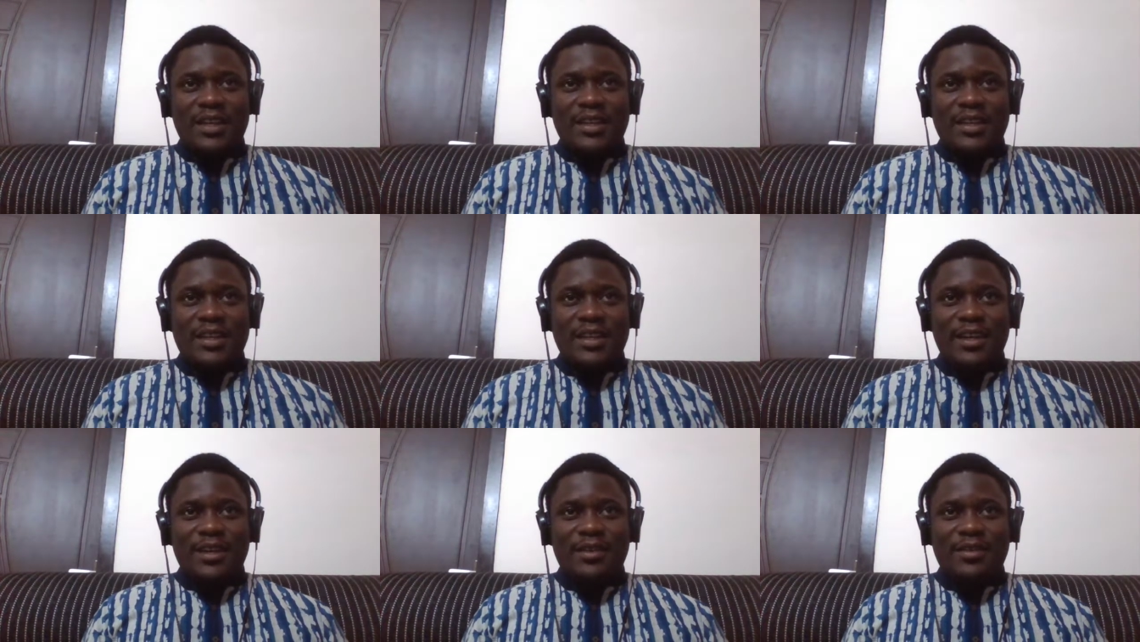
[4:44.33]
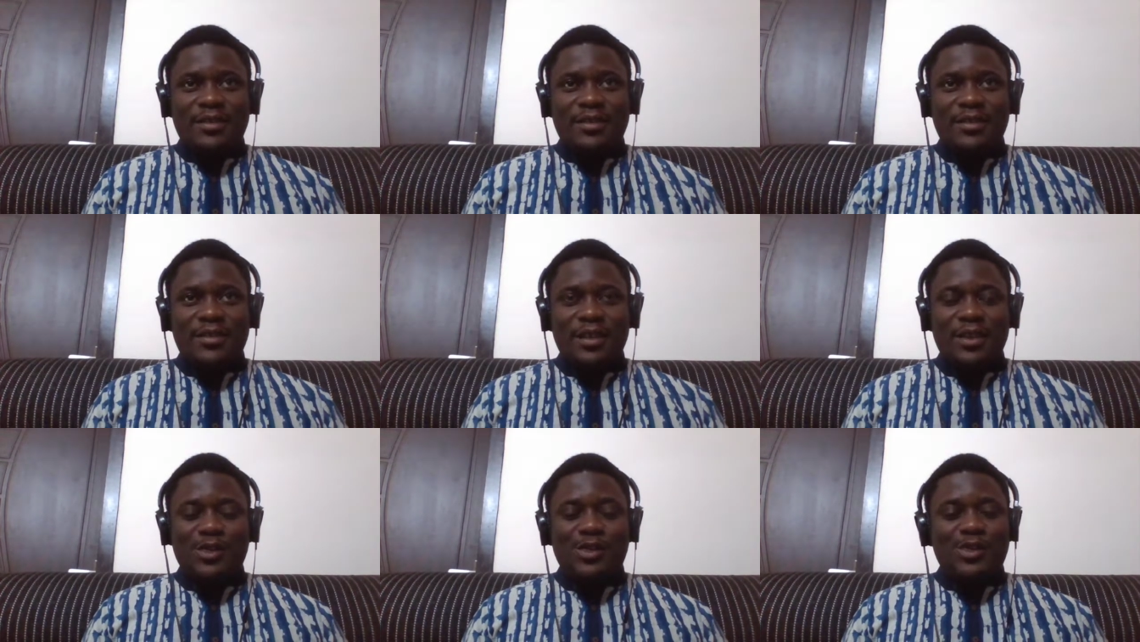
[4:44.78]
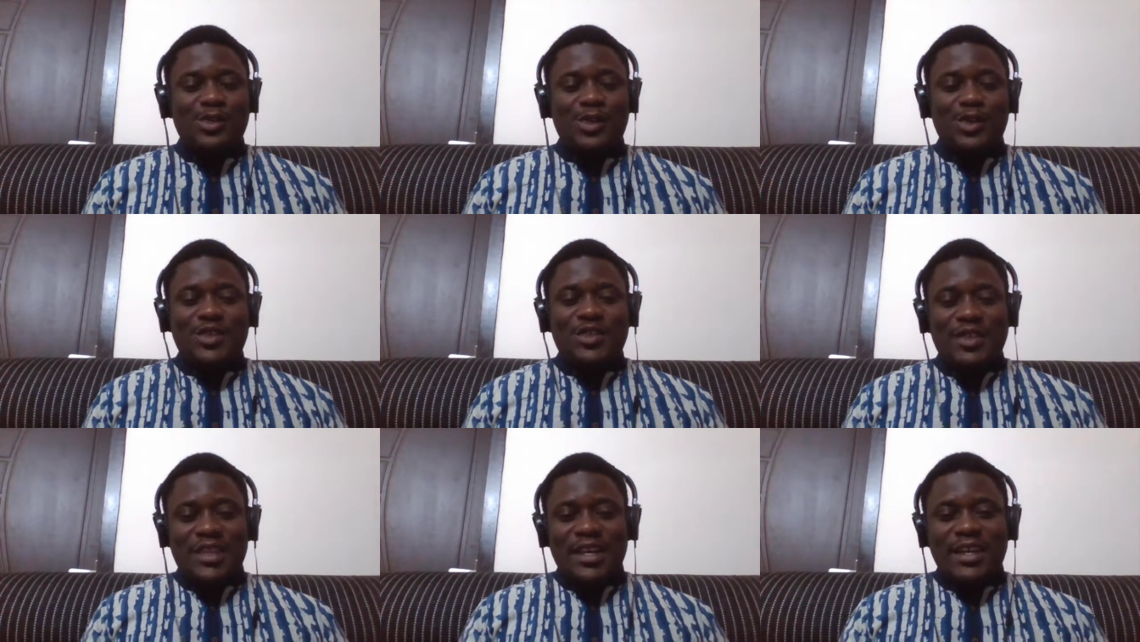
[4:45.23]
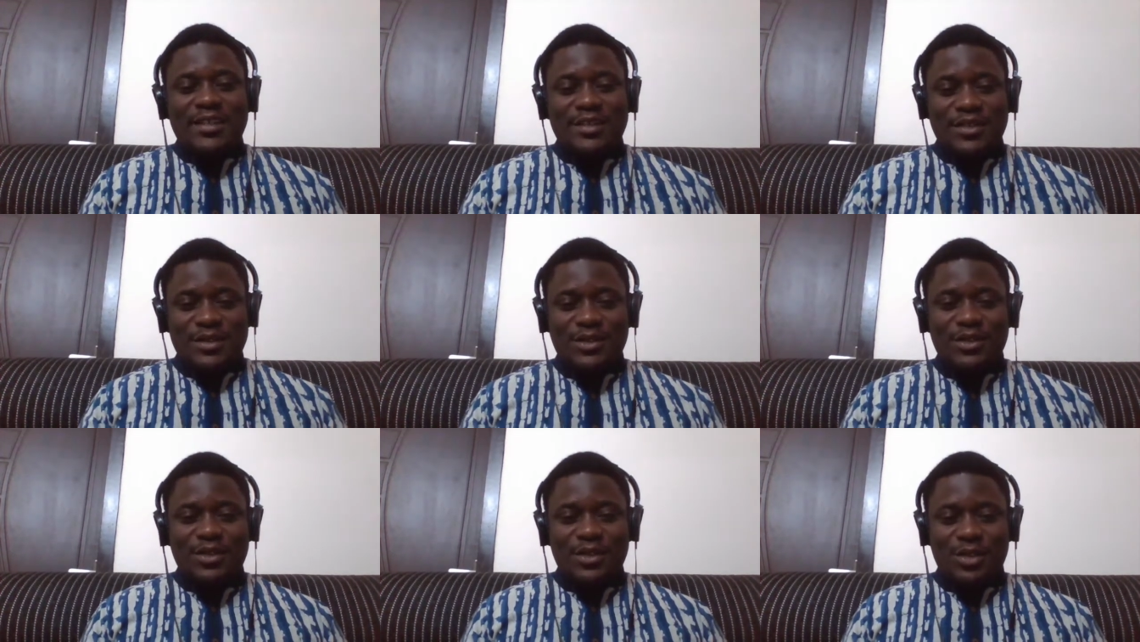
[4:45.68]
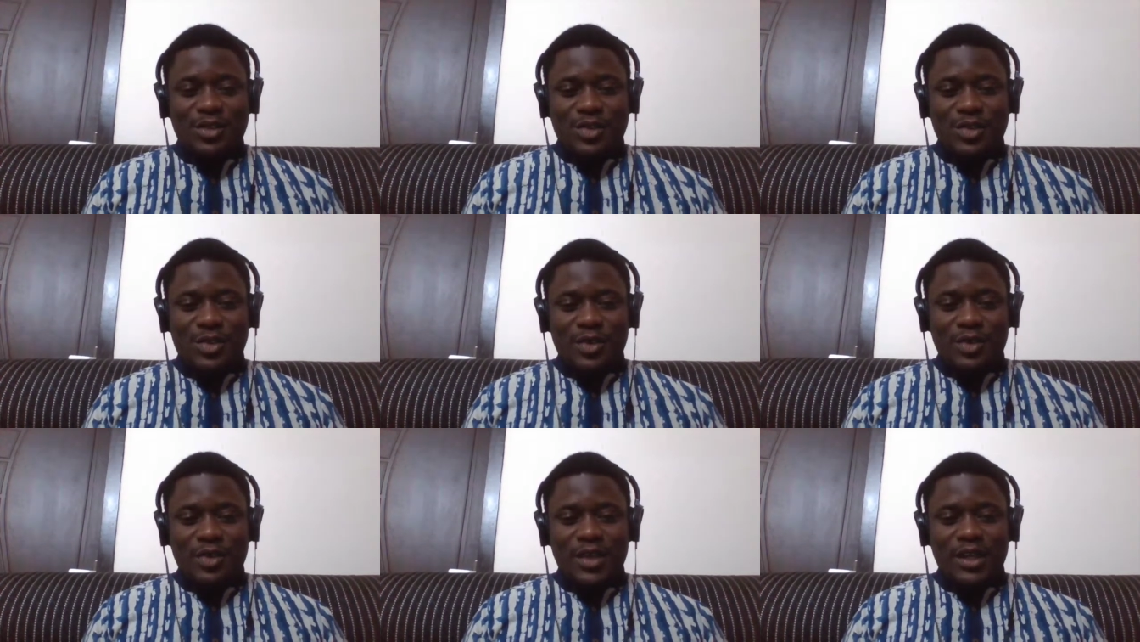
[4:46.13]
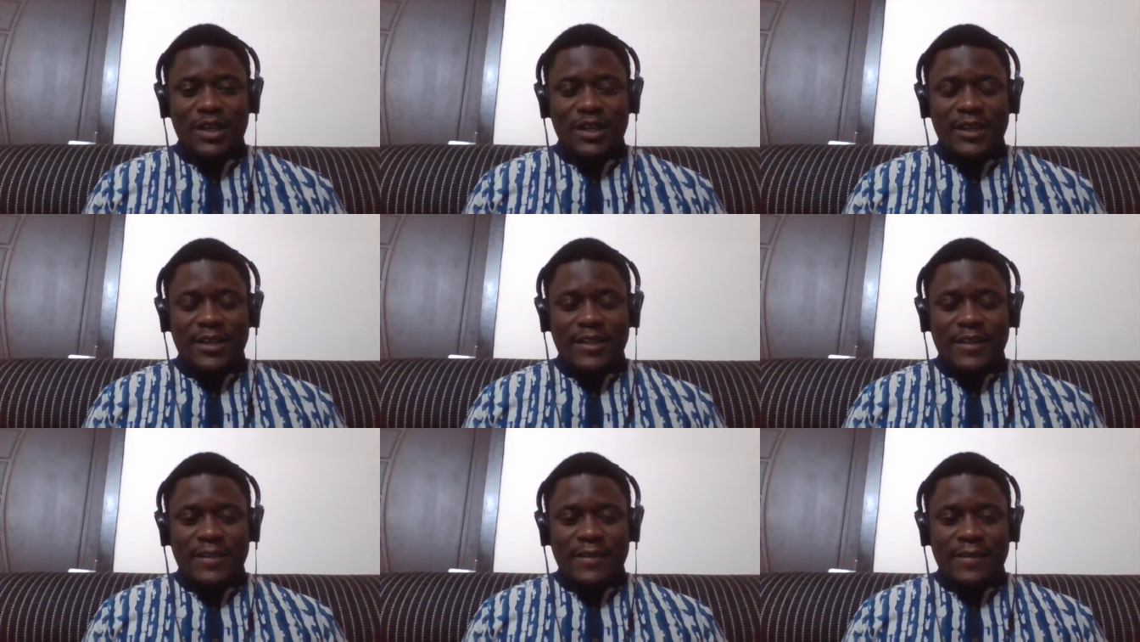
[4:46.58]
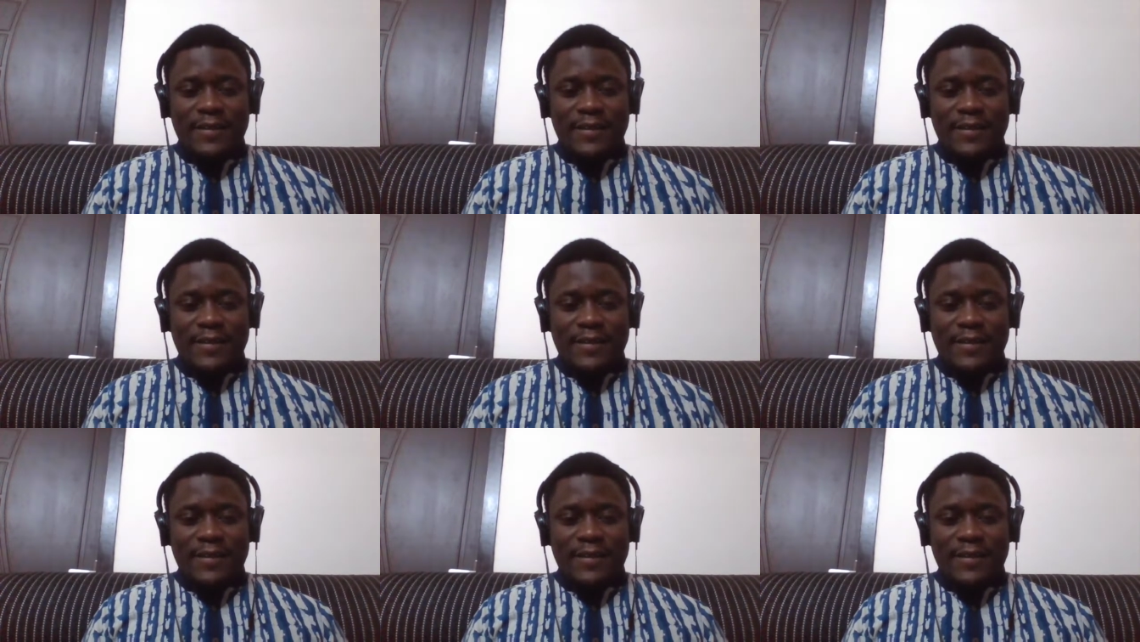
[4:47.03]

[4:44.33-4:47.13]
and then insert that into the story